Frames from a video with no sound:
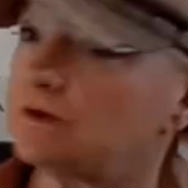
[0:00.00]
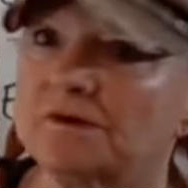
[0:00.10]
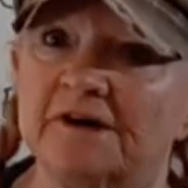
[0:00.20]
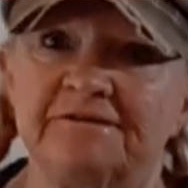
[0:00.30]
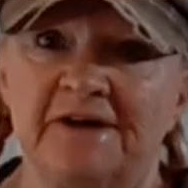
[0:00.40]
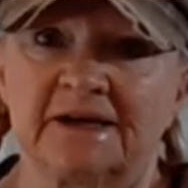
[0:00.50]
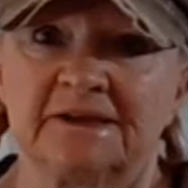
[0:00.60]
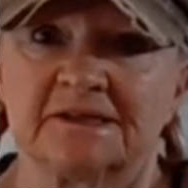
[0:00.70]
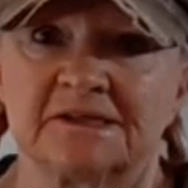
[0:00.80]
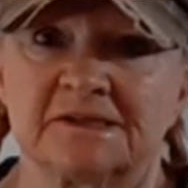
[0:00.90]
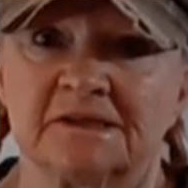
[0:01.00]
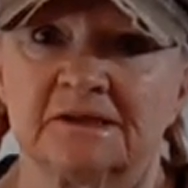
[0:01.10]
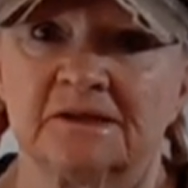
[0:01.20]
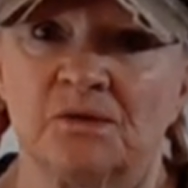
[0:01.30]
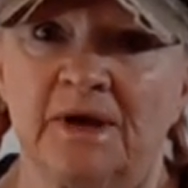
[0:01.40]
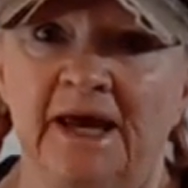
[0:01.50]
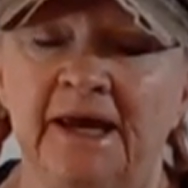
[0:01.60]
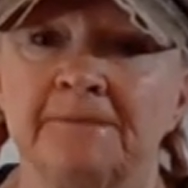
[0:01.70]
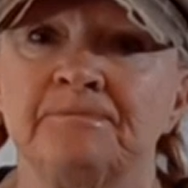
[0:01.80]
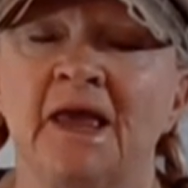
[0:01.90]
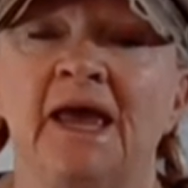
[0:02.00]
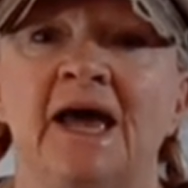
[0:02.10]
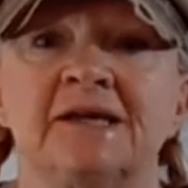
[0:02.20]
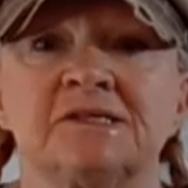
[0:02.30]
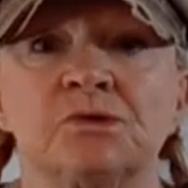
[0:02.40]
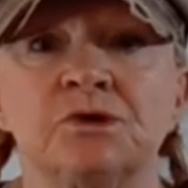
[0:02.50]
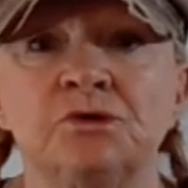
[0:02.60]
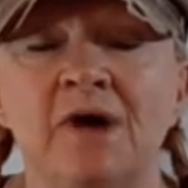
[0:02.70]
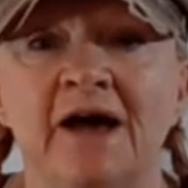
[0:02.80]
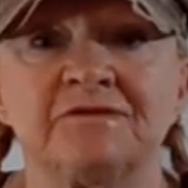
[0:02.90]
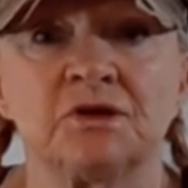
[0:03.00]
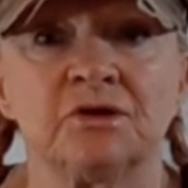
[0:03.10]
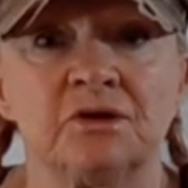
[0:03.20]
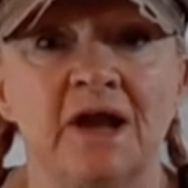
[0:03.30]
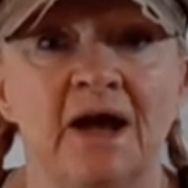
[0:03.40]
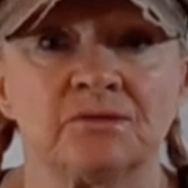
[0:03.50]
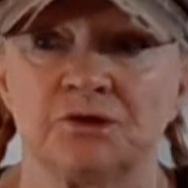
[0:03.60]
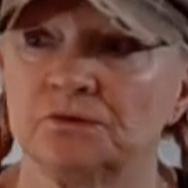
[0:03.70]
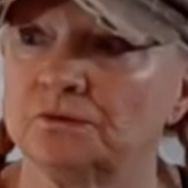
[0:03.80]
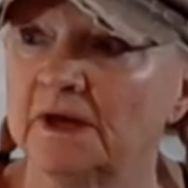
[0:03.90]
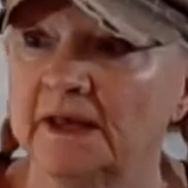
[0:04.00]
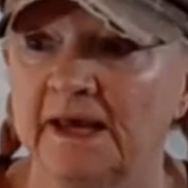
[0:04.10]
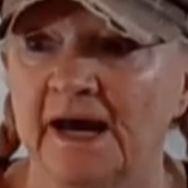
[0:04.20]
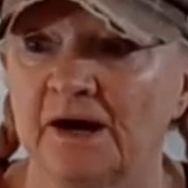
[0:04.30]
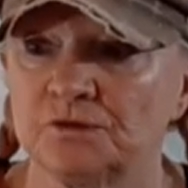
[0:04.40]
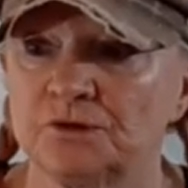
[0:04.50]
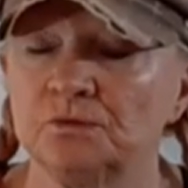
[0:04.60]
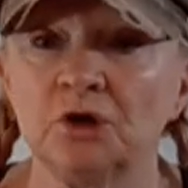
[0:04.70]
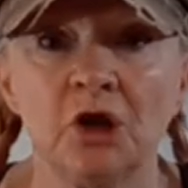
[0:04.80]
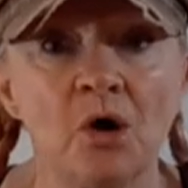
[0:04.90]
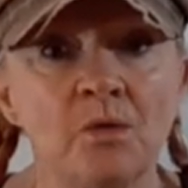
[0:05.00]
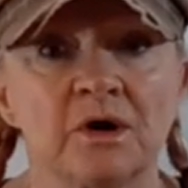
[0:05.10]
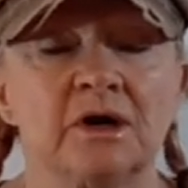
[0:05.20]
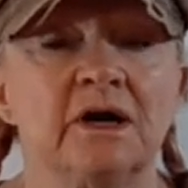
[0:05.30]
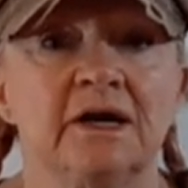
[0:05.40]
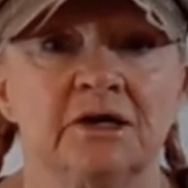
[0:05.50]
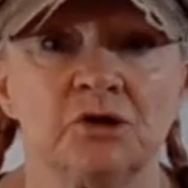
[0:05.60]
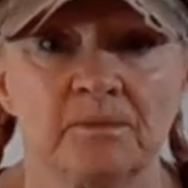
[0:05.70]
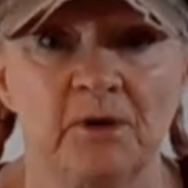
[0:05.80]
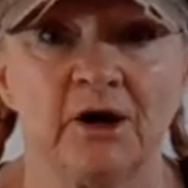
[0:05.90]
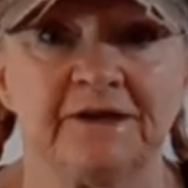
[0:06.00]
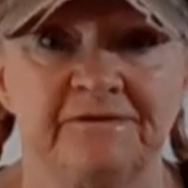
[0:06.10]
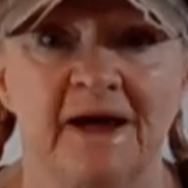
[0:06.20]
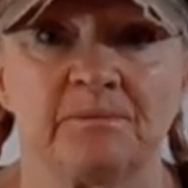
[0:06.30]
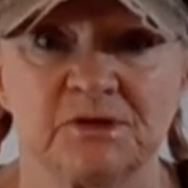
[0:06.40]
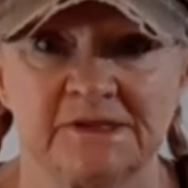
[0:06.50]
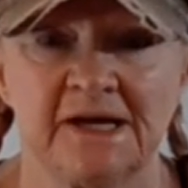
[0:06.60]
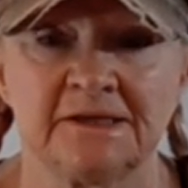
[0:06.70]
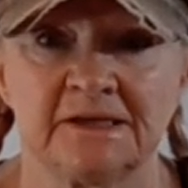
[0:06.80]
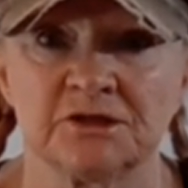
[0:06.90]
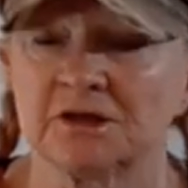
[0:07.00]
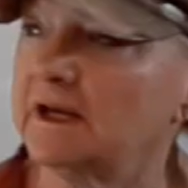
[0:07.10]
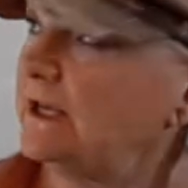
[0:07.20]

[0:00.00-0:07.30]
to affect this. Okay? And so you have to learn how to, how to lower your body fat percentage